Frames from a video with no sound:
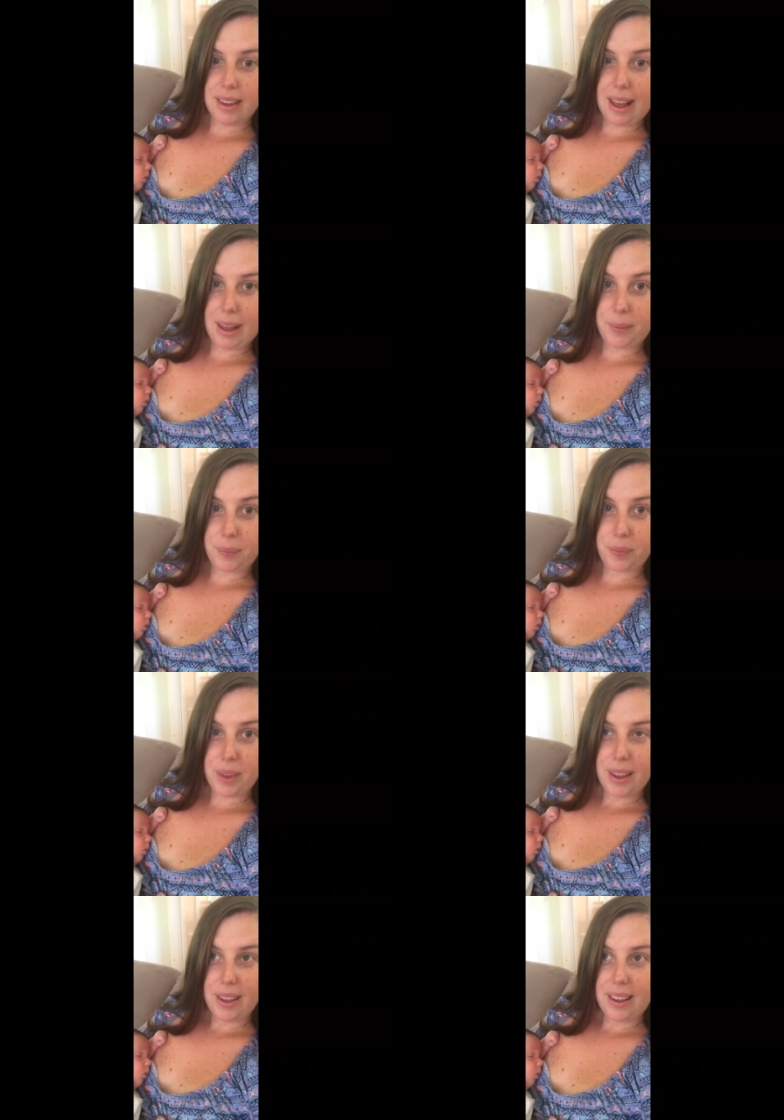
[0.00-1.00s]
um,
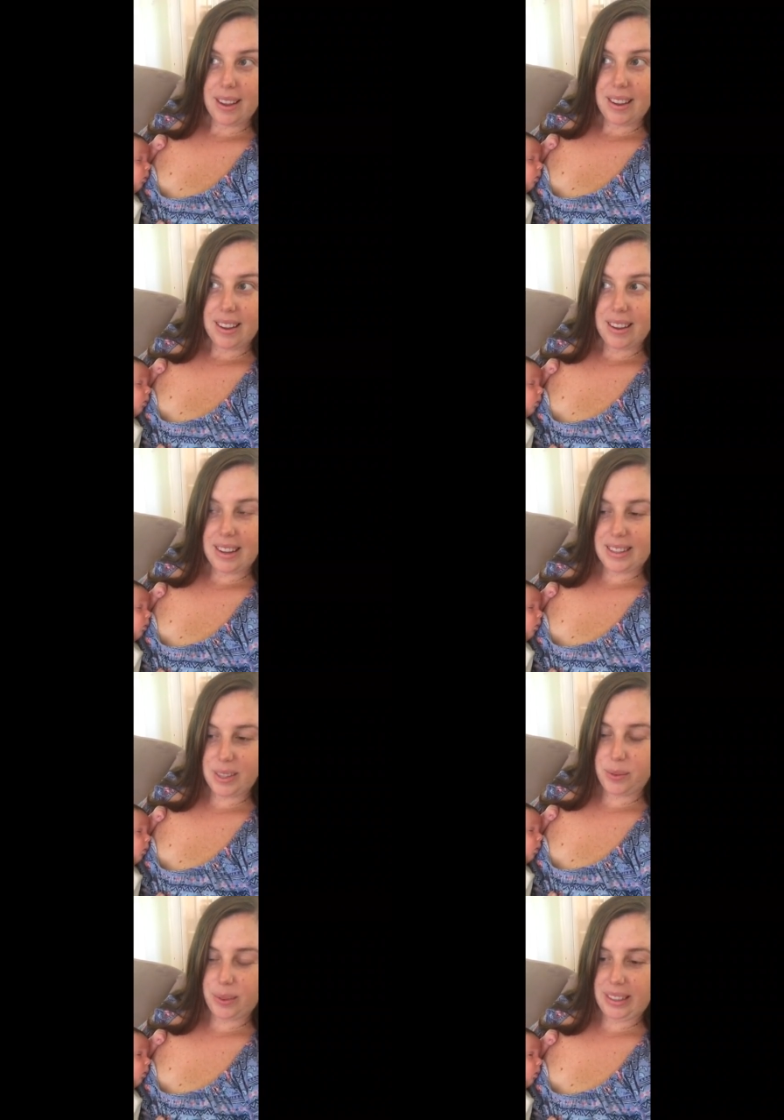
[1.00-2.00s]
it's
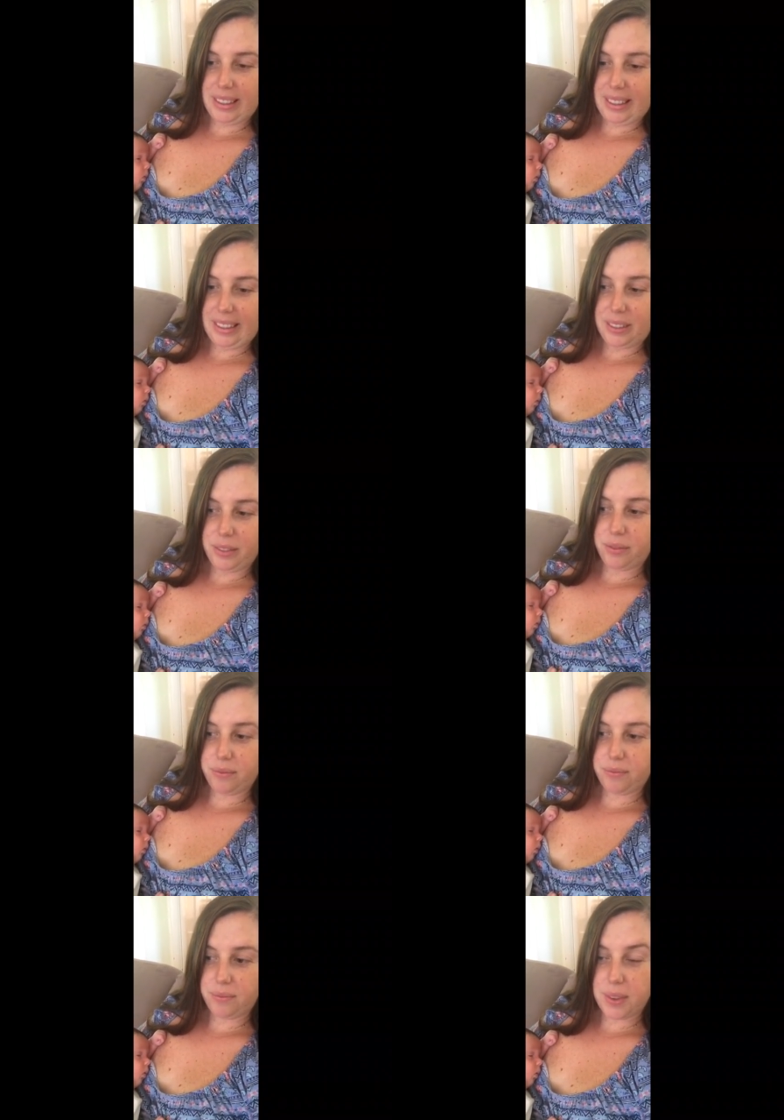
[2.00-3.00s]
a really
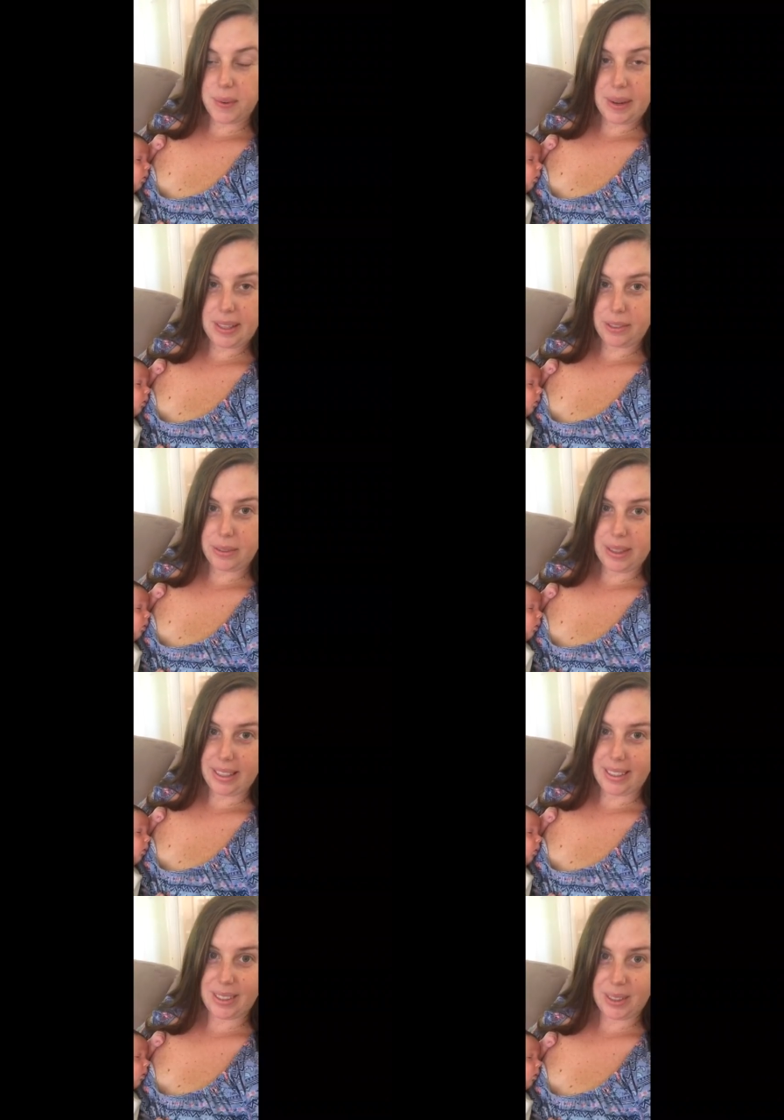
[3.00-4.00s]
wonderful
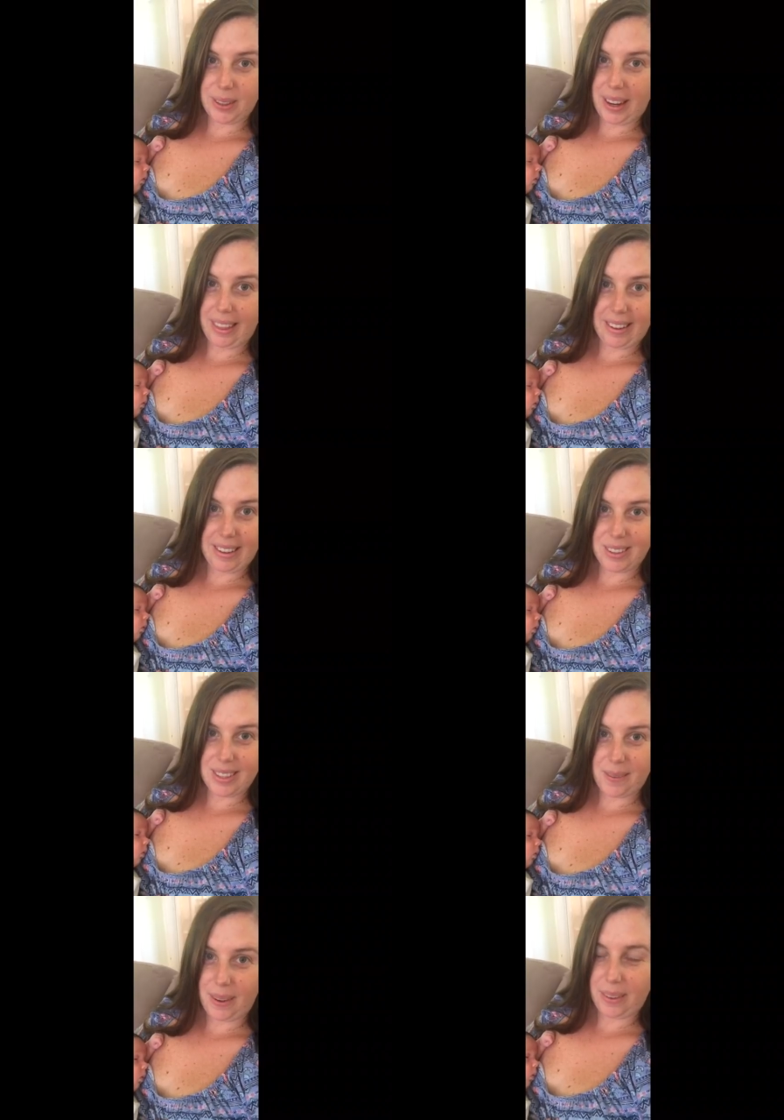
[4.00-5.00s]
thing to do. I think I just
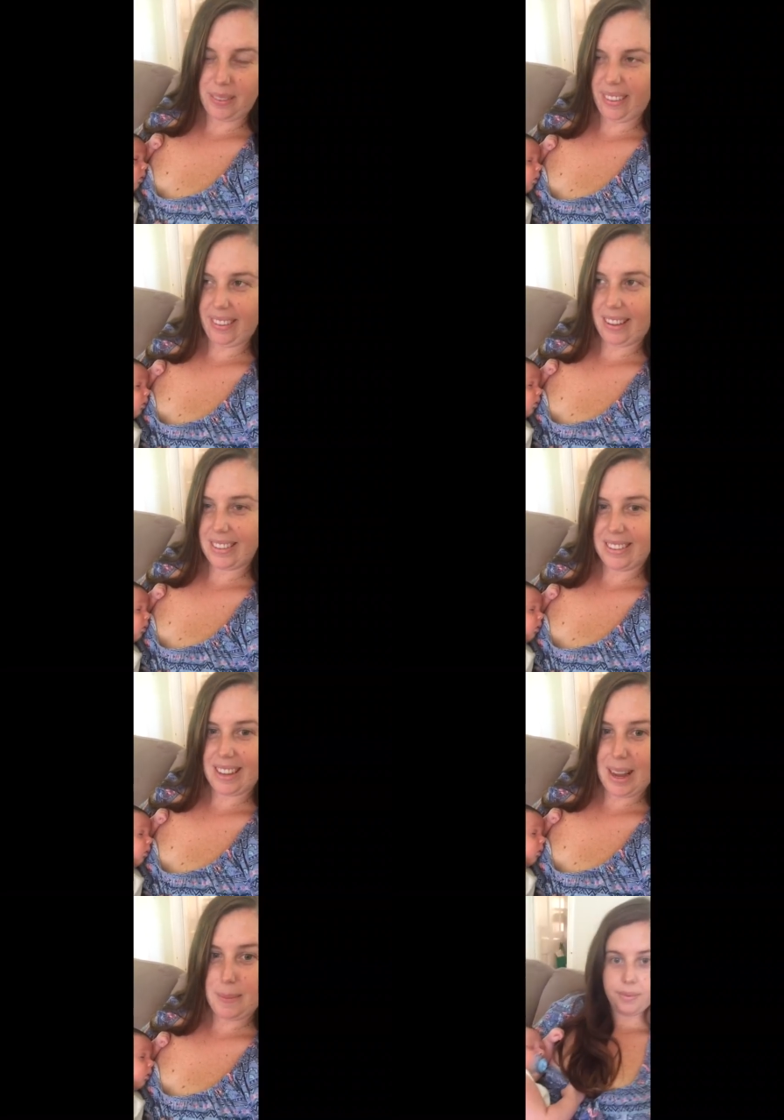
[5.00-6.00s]
said wonderful a thousand
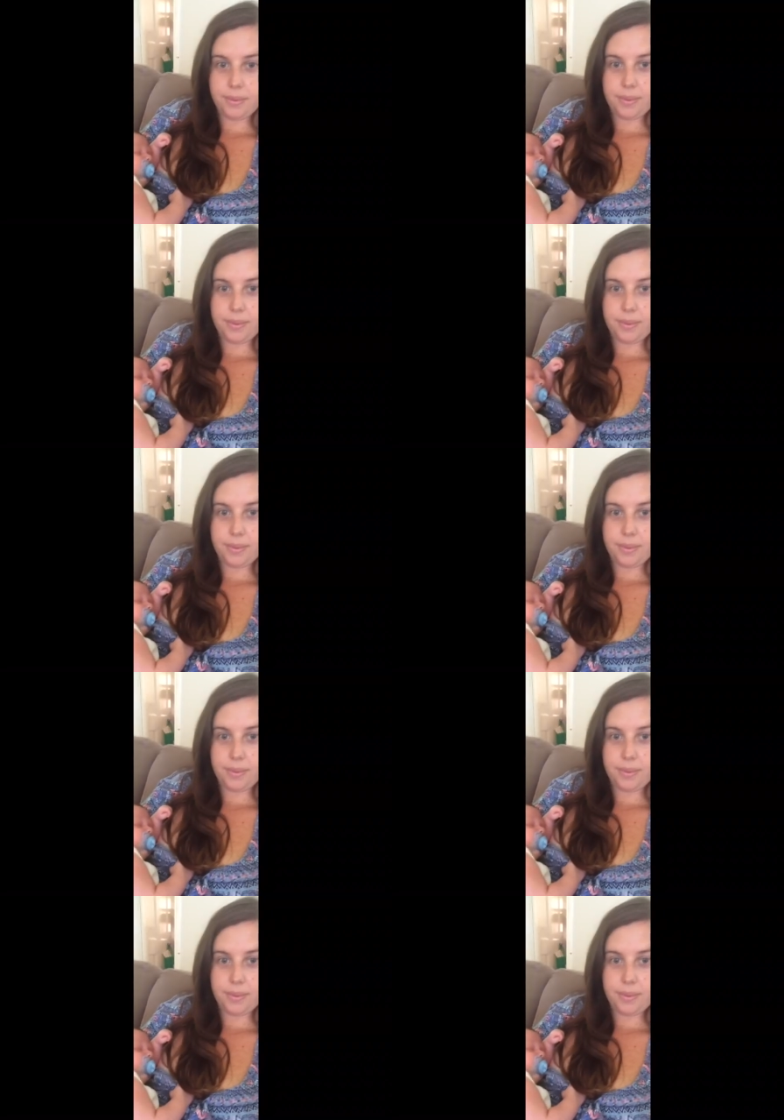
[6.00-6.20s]
times.